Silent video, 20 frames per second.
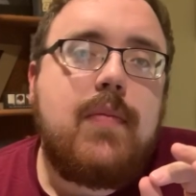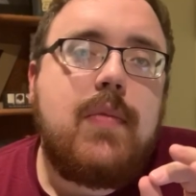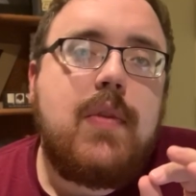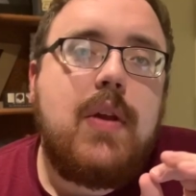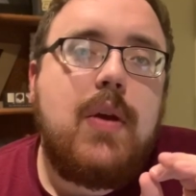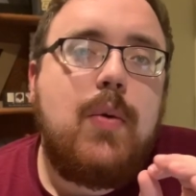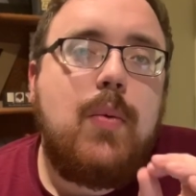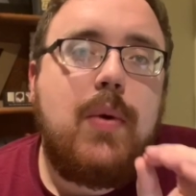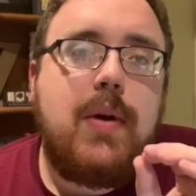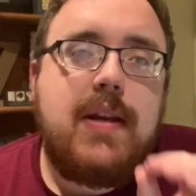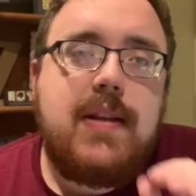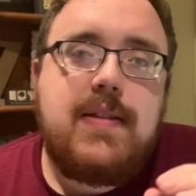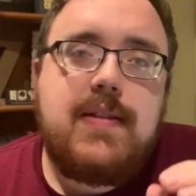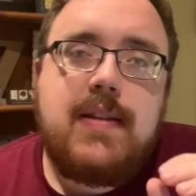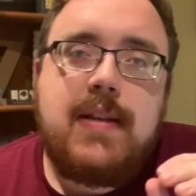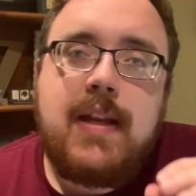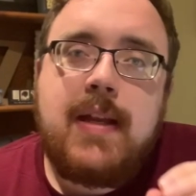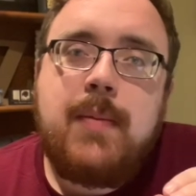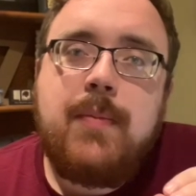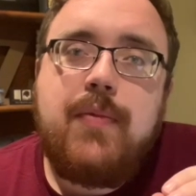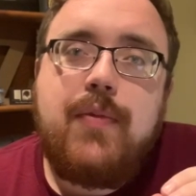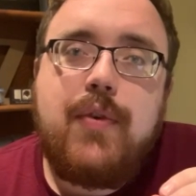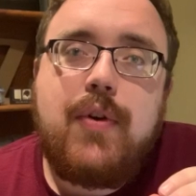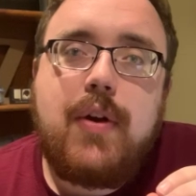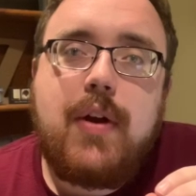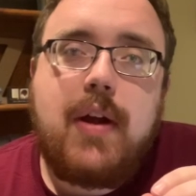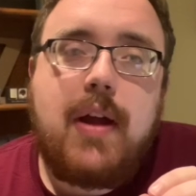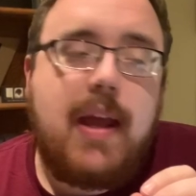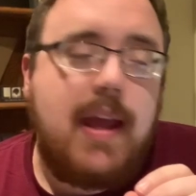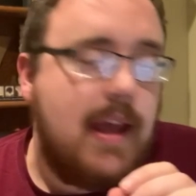What is the name
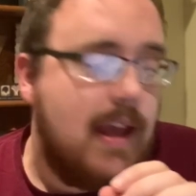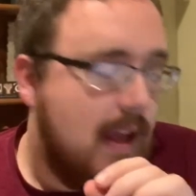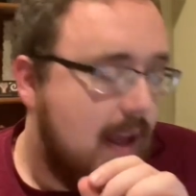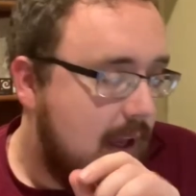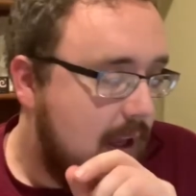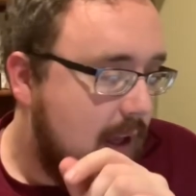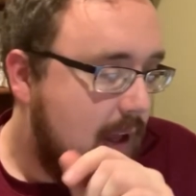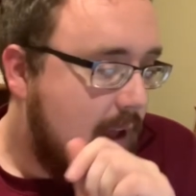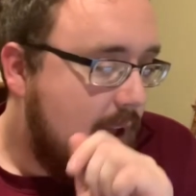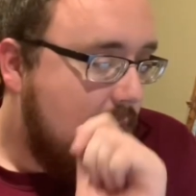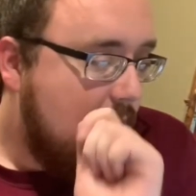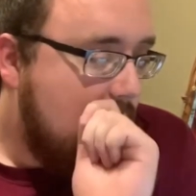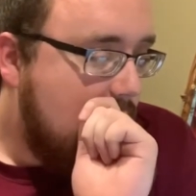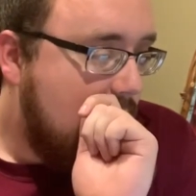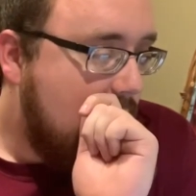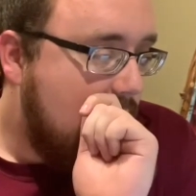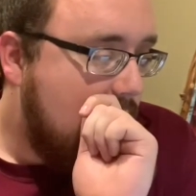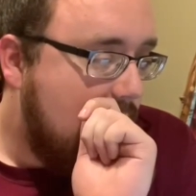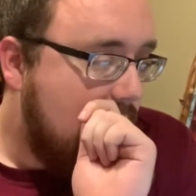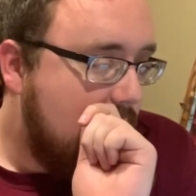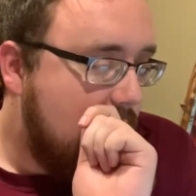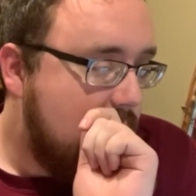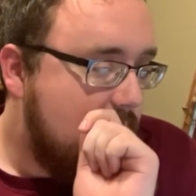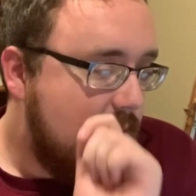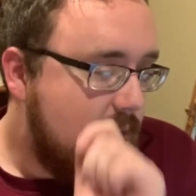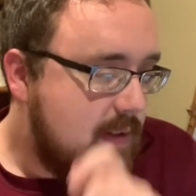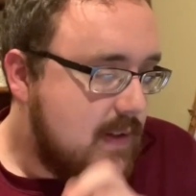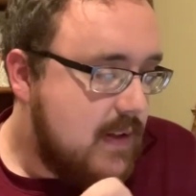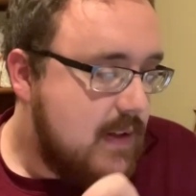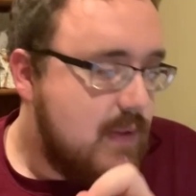for the
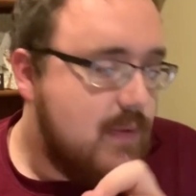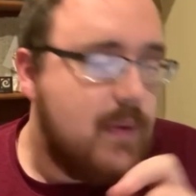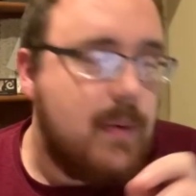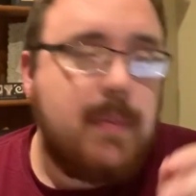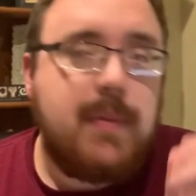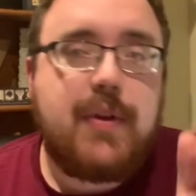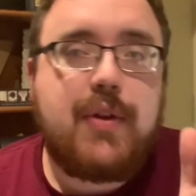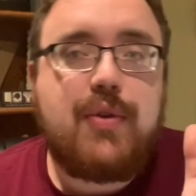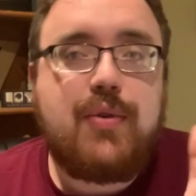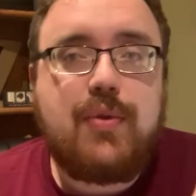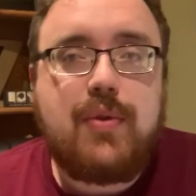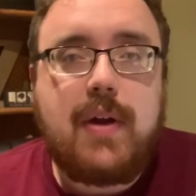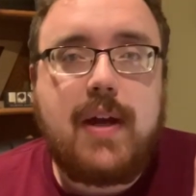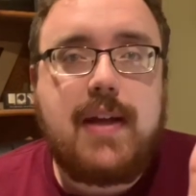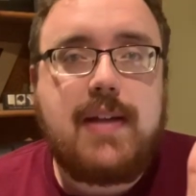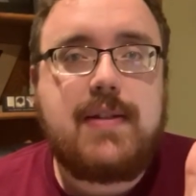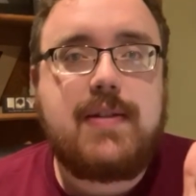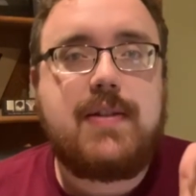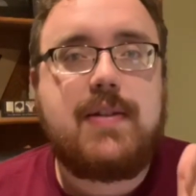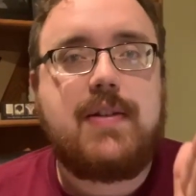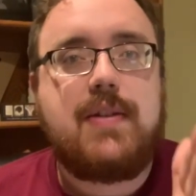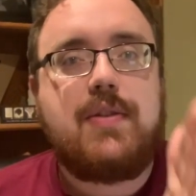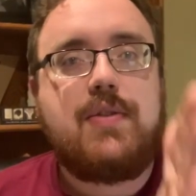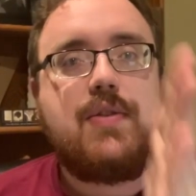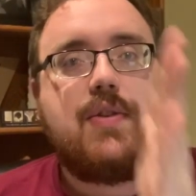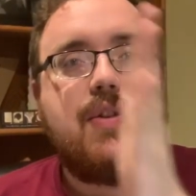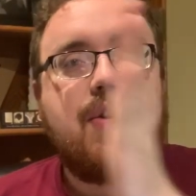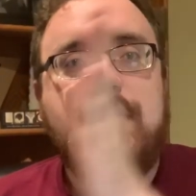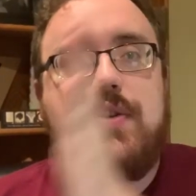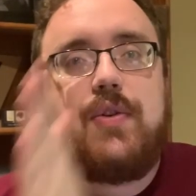distance from the crest
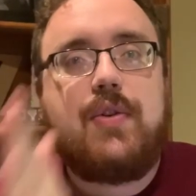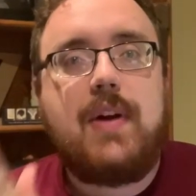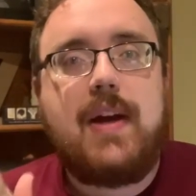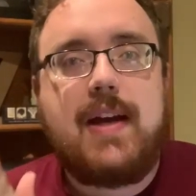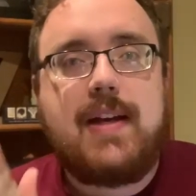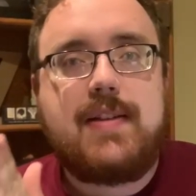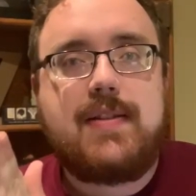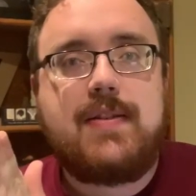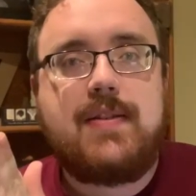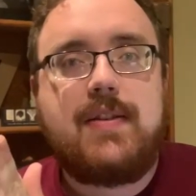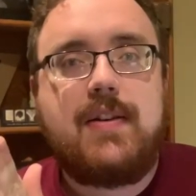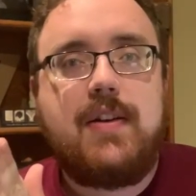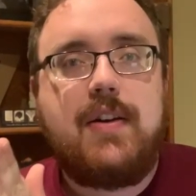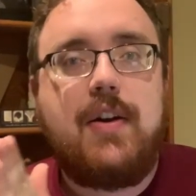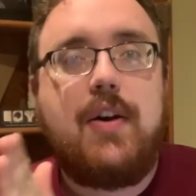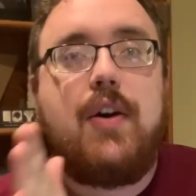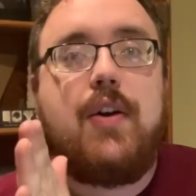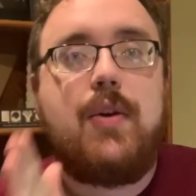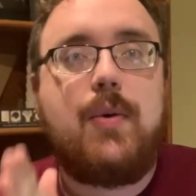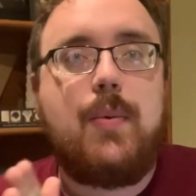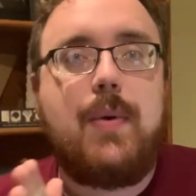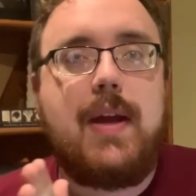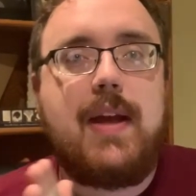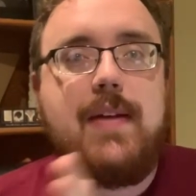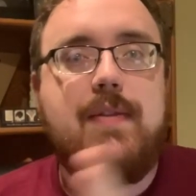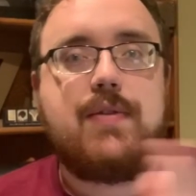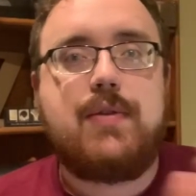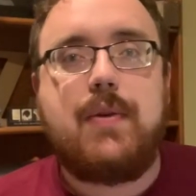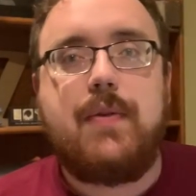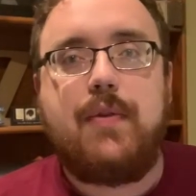to the crest on a
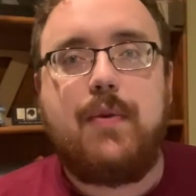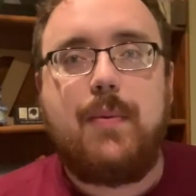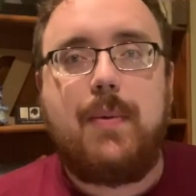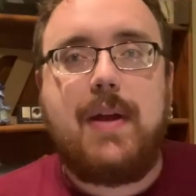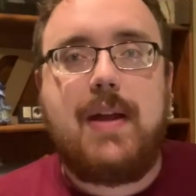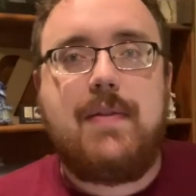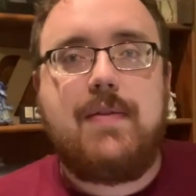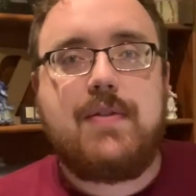wave? So if a wave is